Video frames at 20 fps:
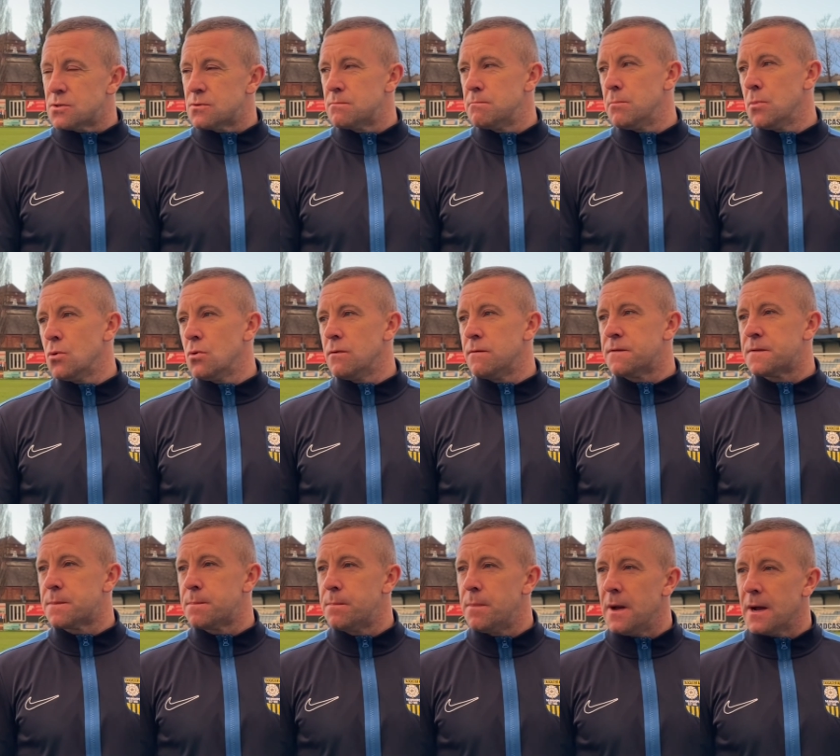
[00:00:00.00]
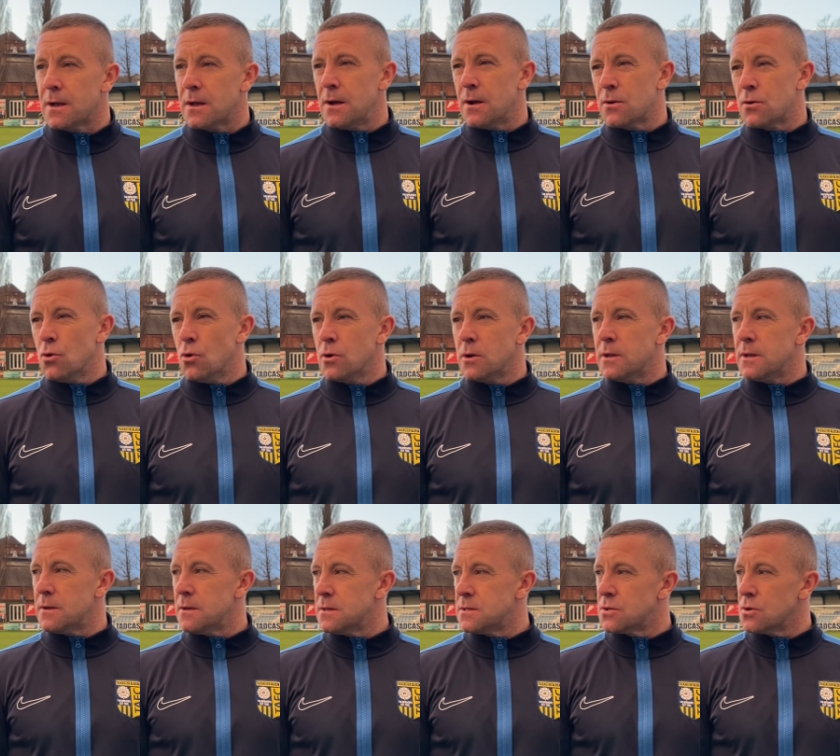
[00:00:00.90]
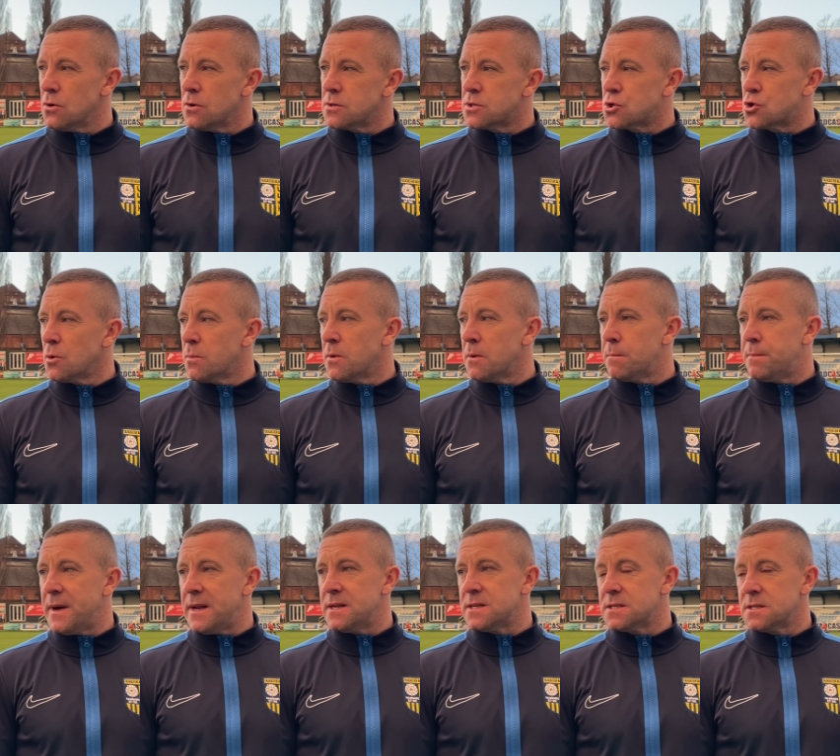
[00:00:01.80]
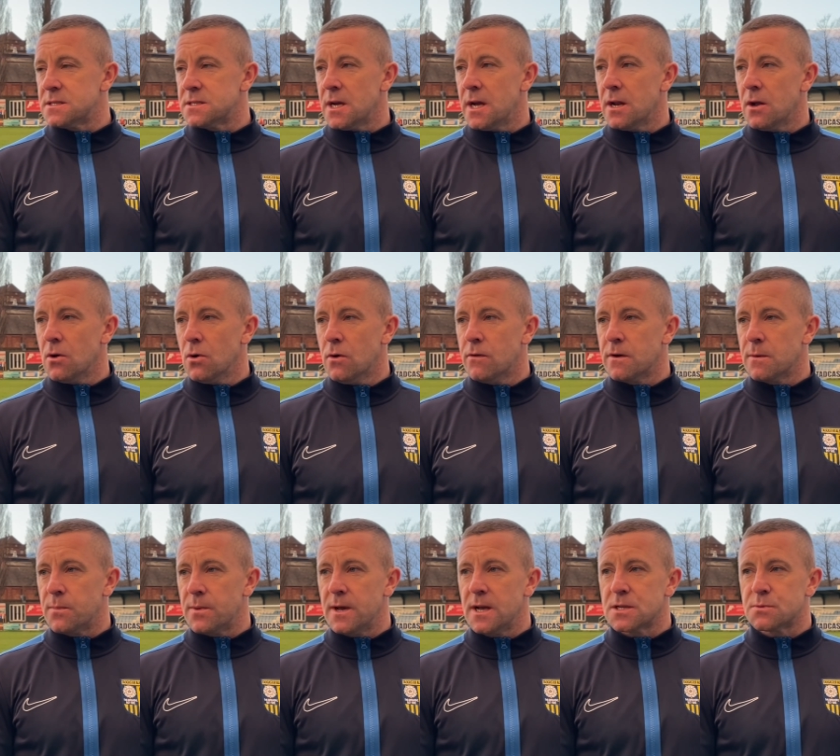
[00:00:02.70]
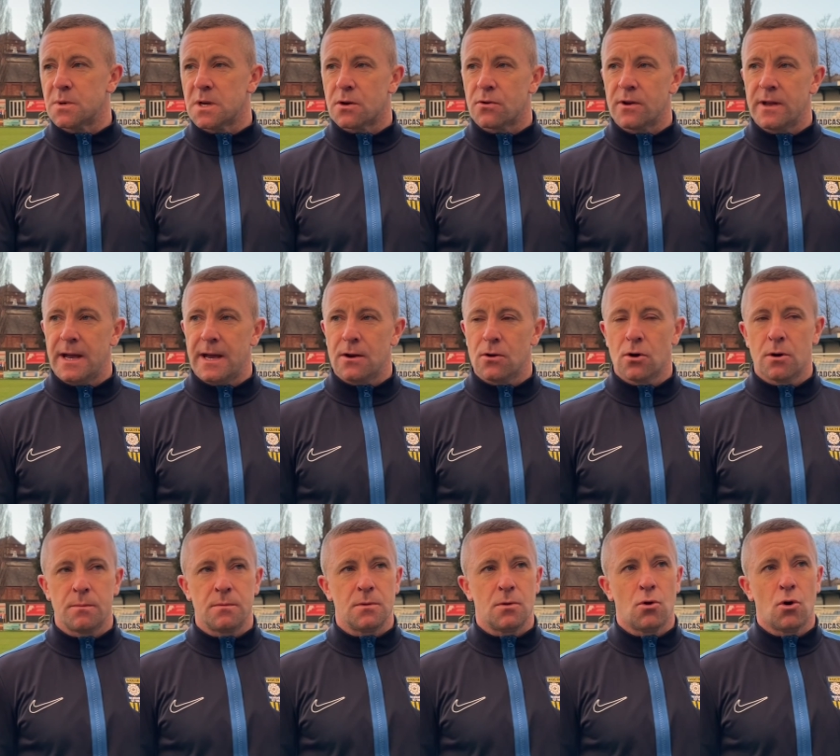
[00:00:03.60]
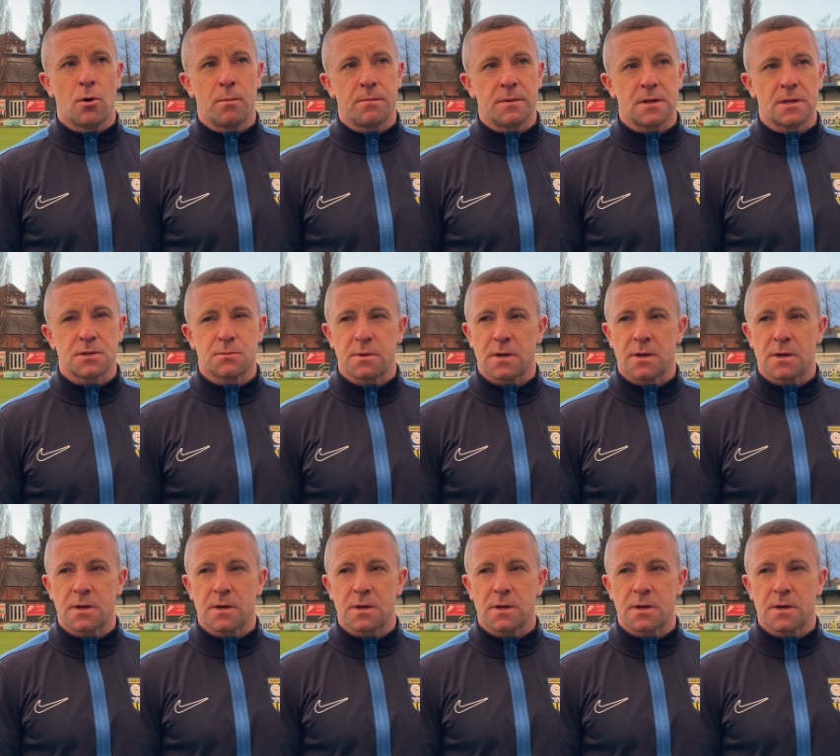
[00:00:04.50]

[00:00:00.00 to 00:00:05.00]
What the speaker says: moved a good sort of stubborn Penistone side all over the place. We created openings.